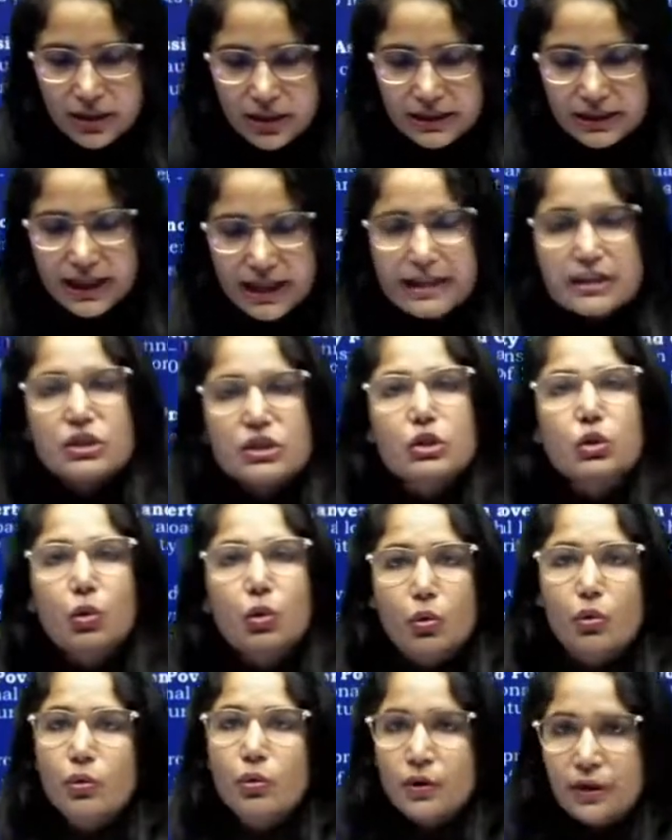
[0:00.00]
the things
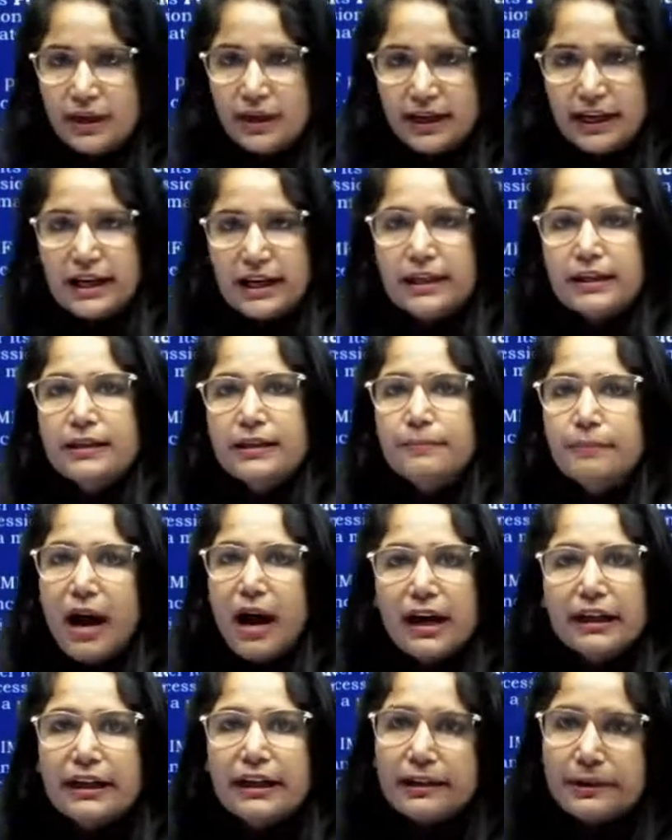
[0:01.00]
go in
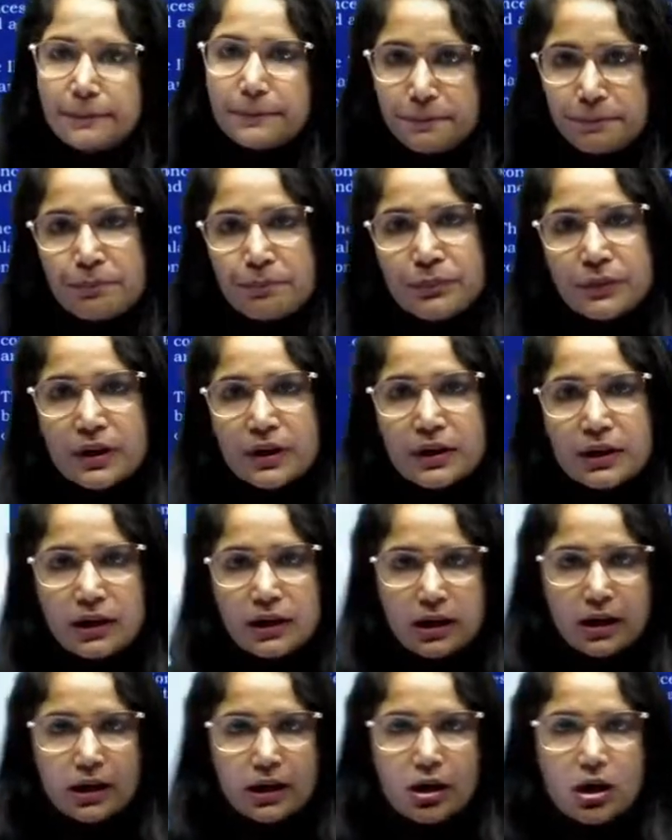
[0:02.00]
market
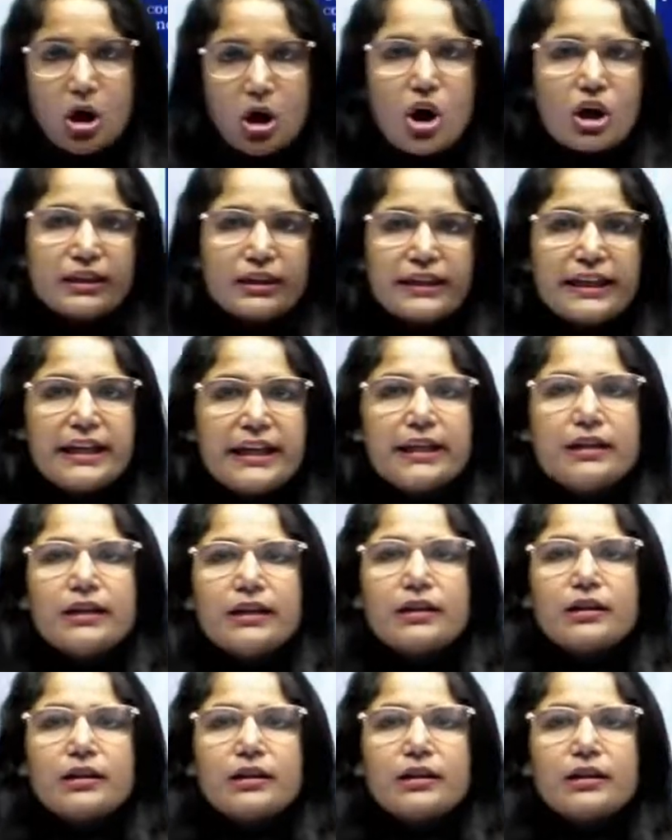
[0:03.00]
on the